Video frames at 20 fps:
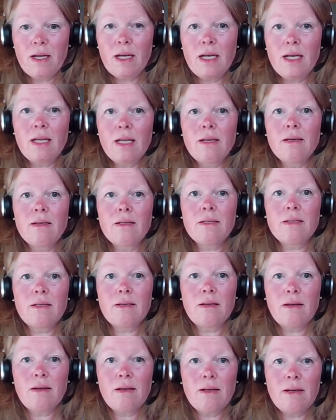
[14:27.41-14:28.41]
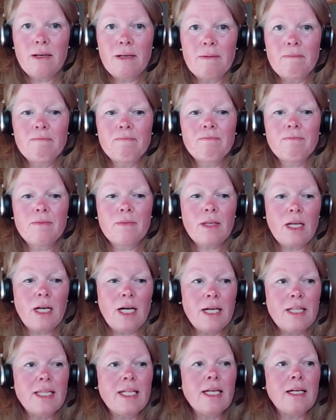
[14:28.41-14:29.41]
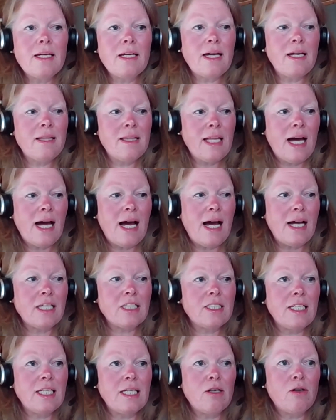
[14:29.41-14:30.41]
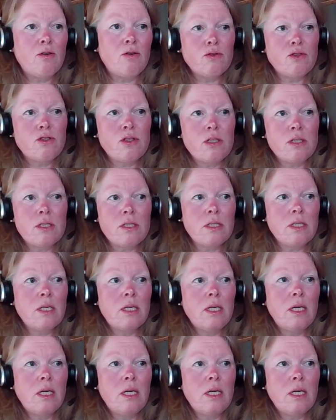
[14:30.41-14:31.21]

And I think that actually causes,